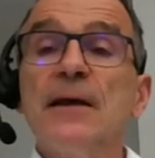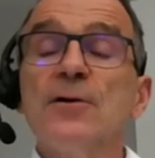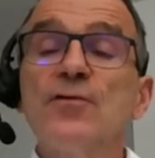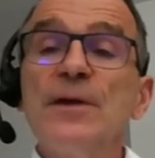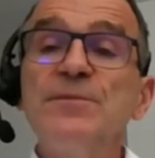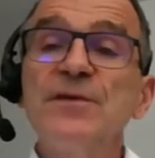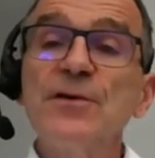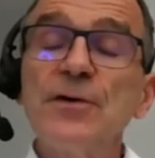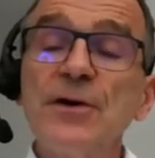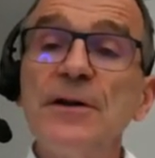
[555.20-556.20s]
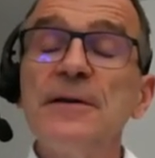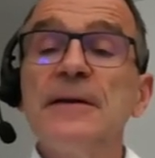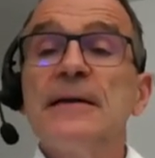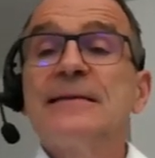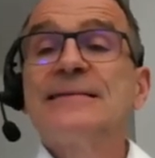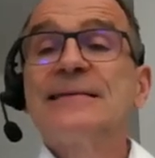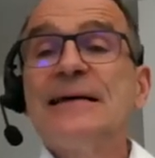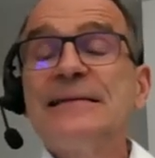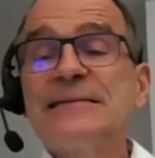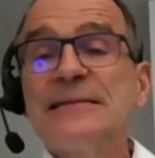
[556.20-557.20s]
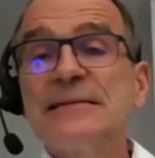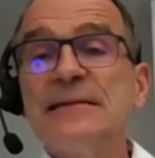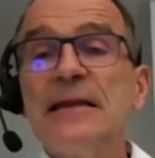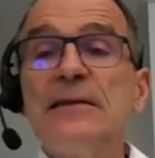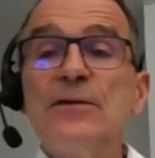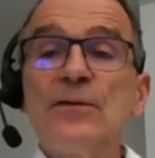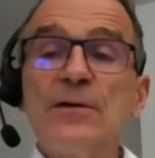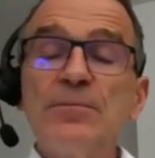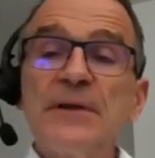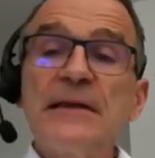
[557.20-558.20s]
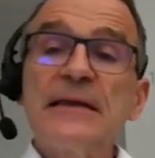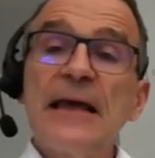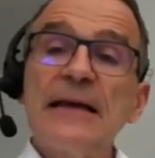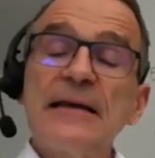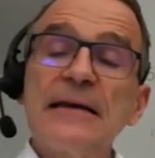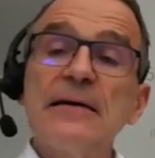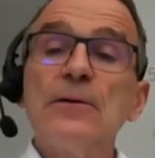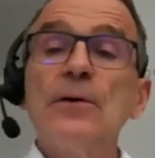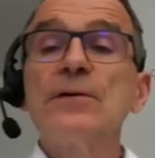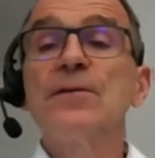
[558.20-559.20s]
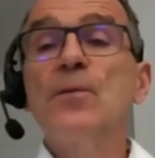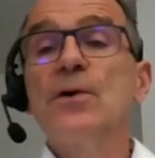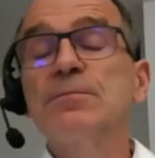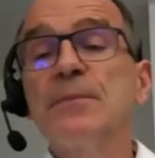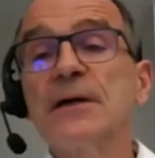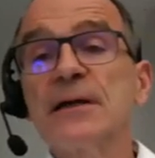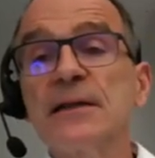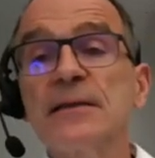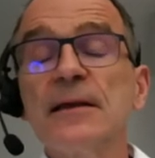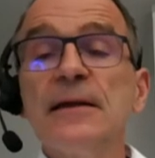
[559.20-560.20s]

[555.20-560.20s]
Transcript: Rapeseed oil tight in Europe, in Canada, on the world market.